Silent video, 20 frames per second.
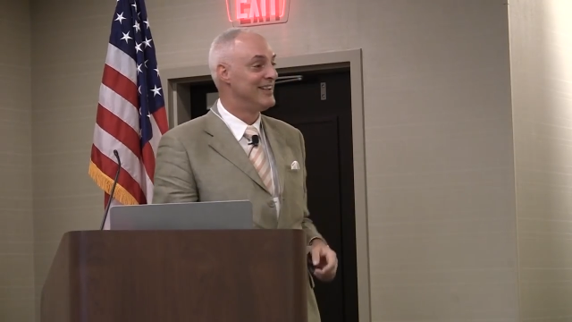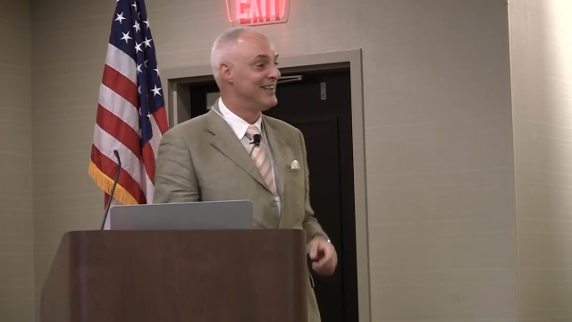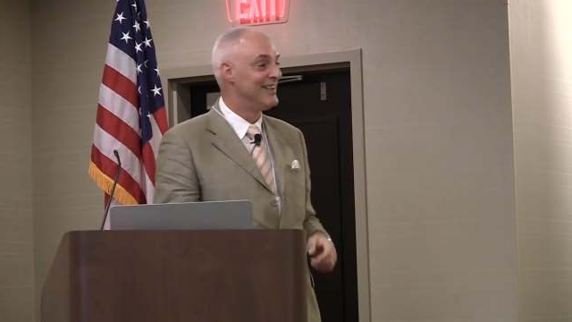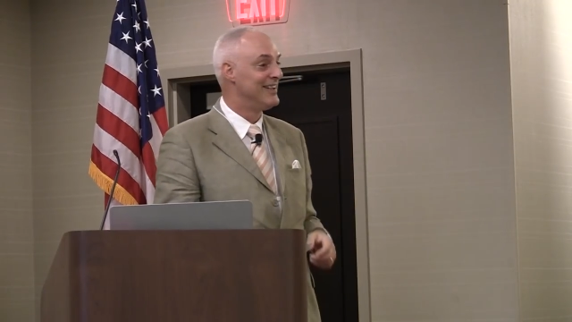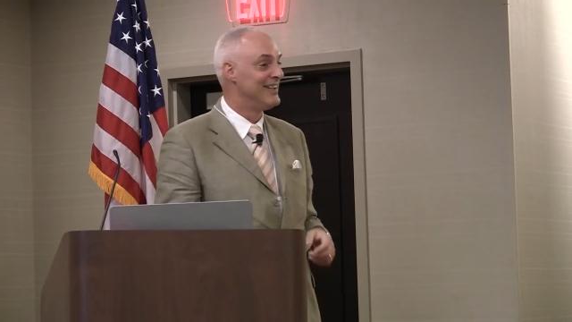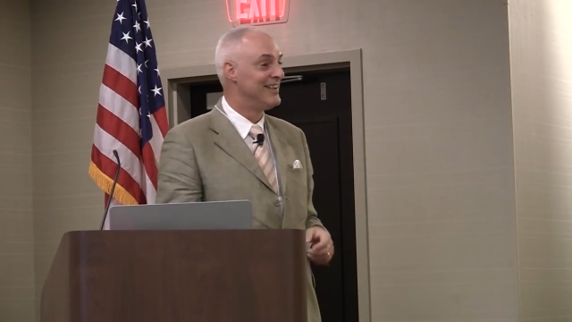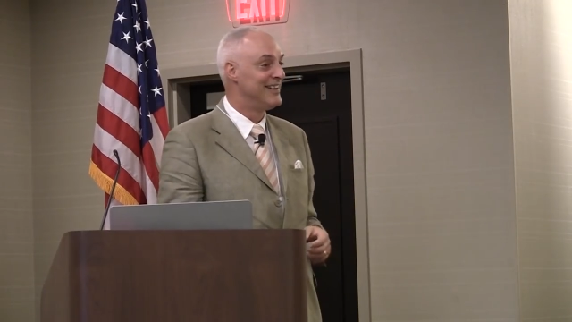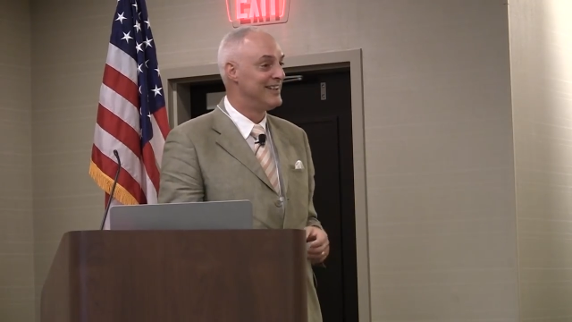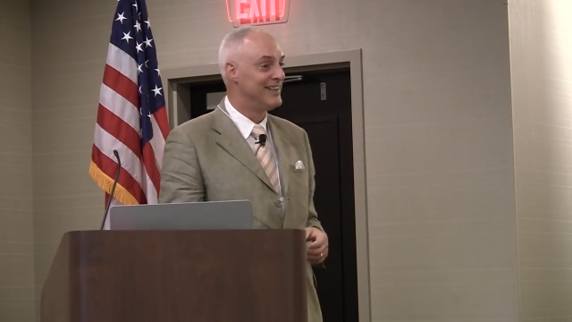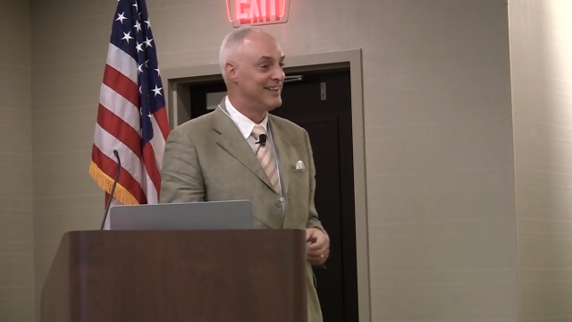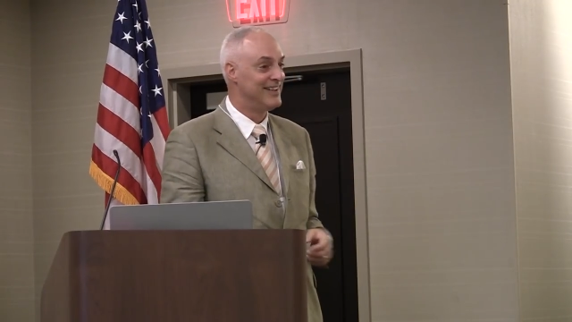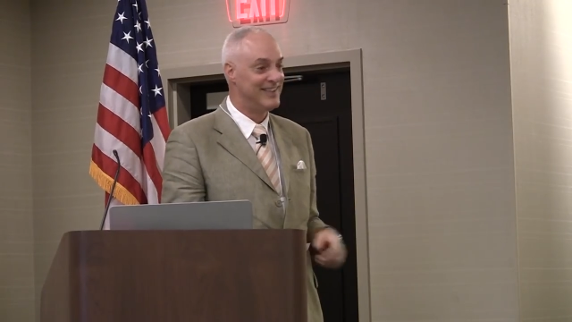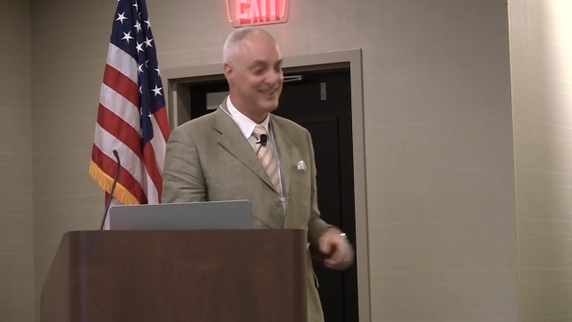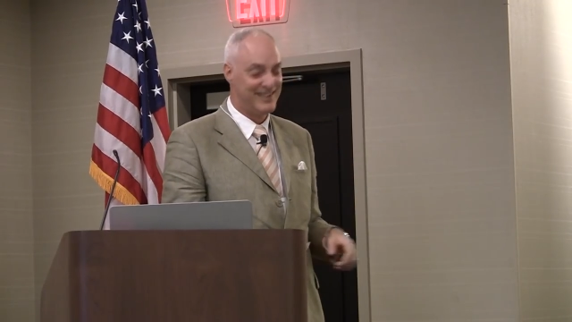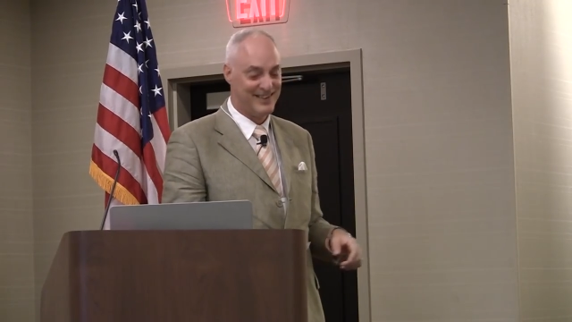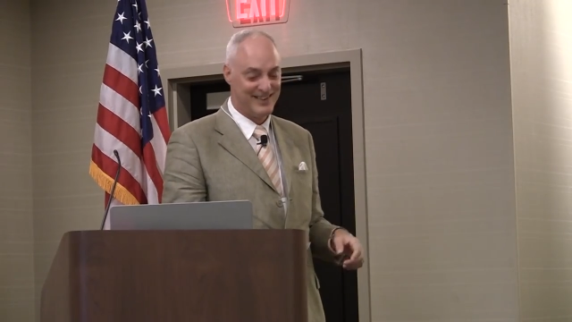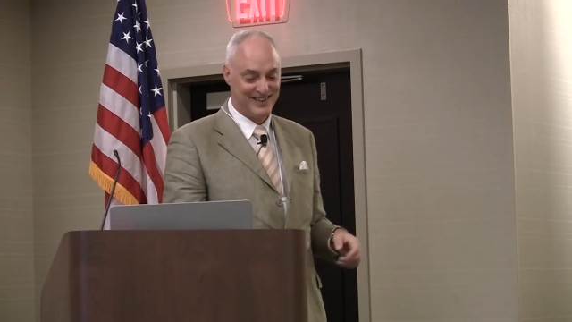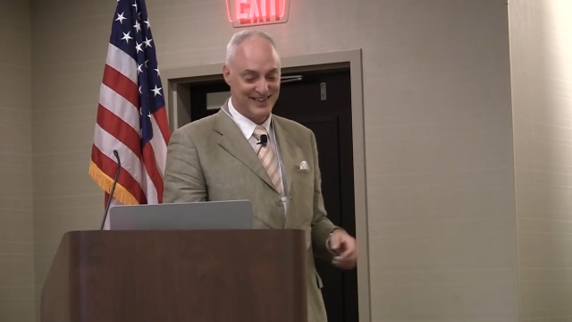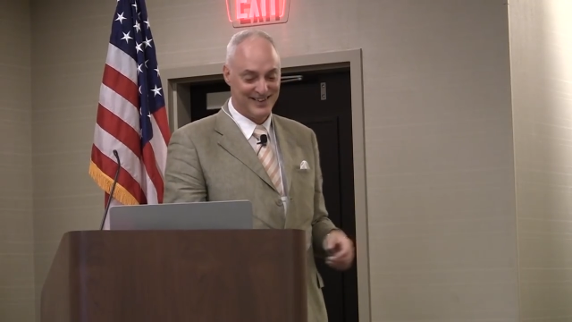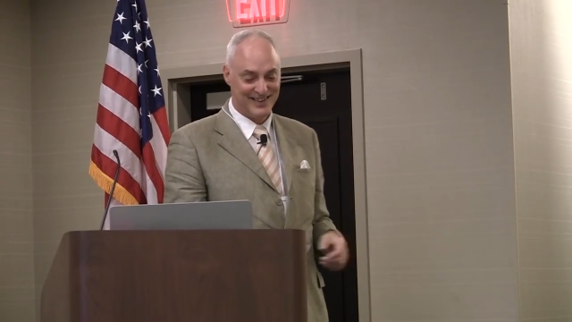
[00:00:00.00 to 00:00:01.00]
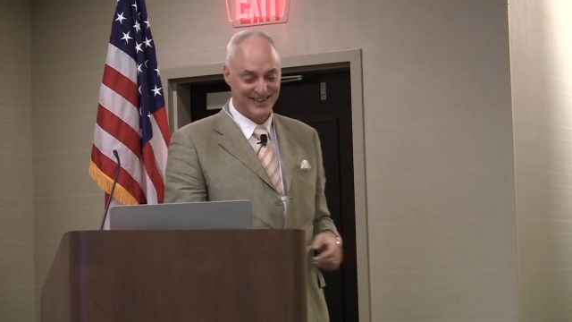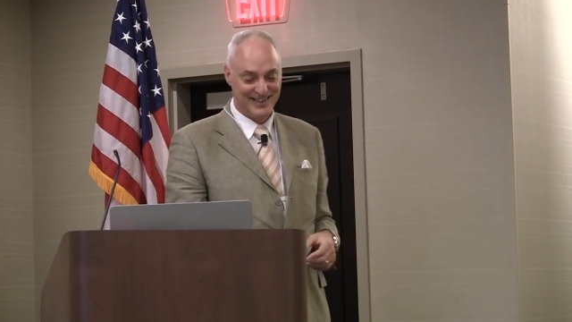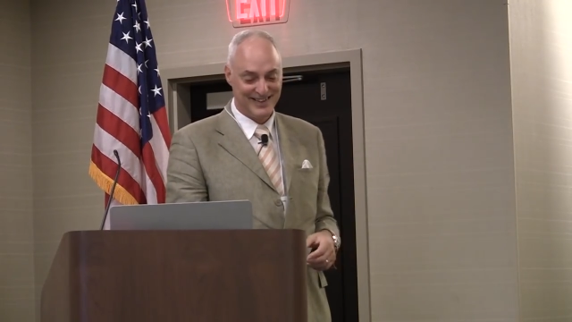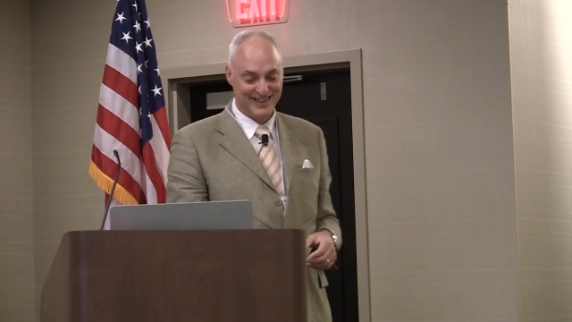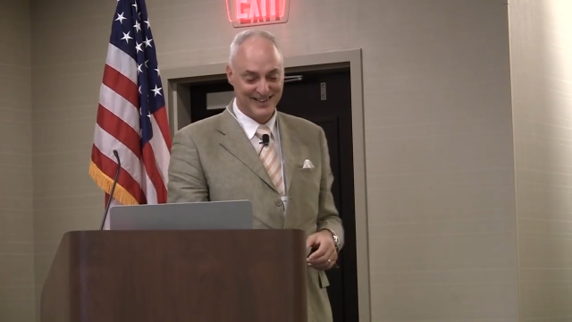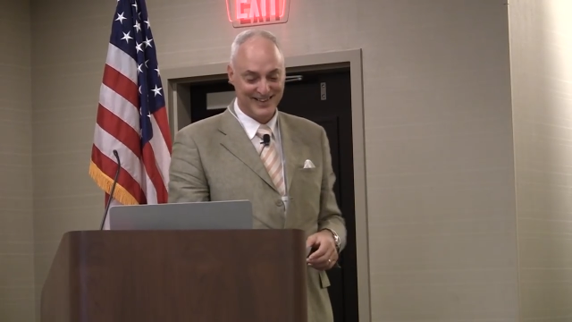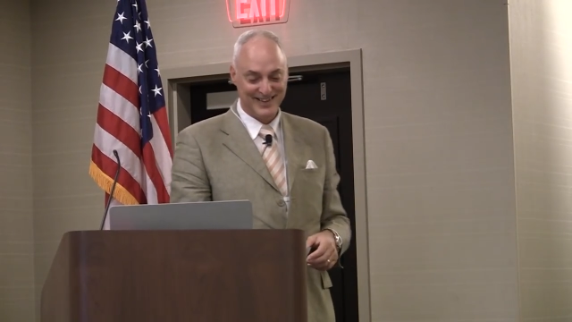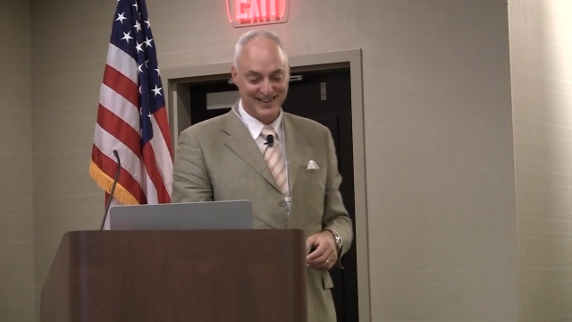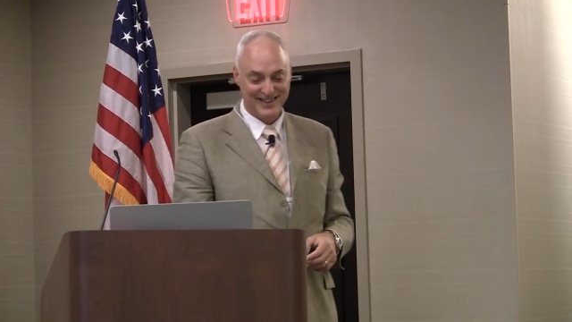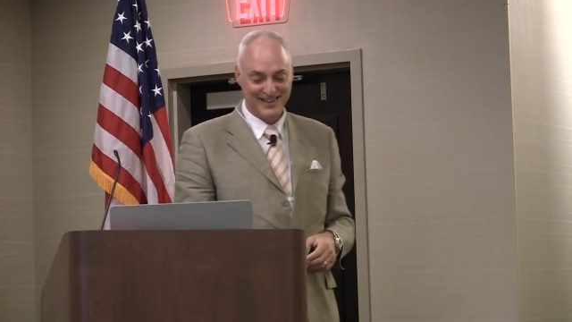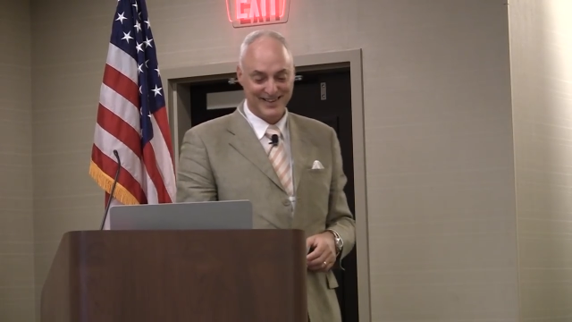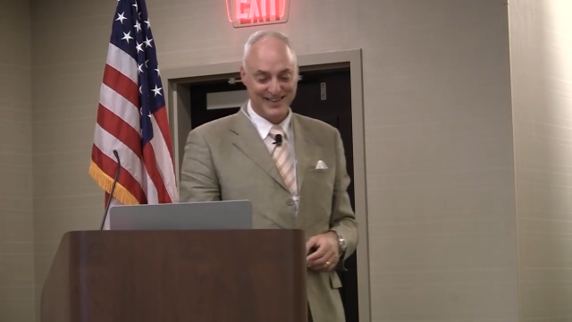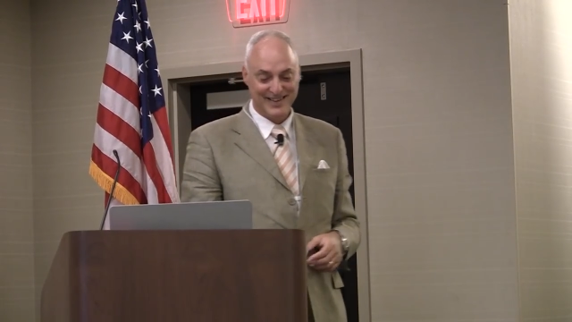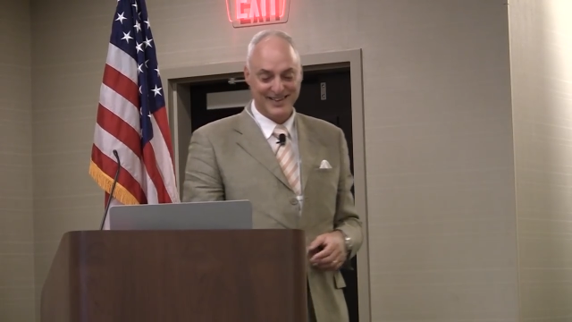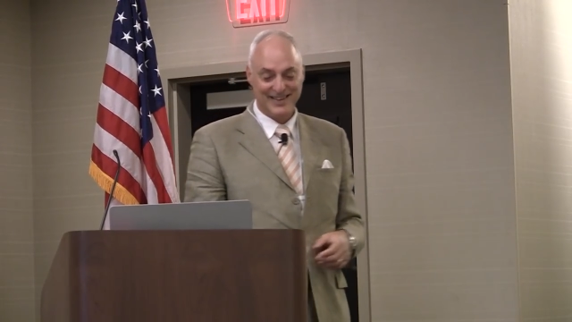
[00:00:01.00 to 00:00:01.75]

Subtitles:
Nobody speaks.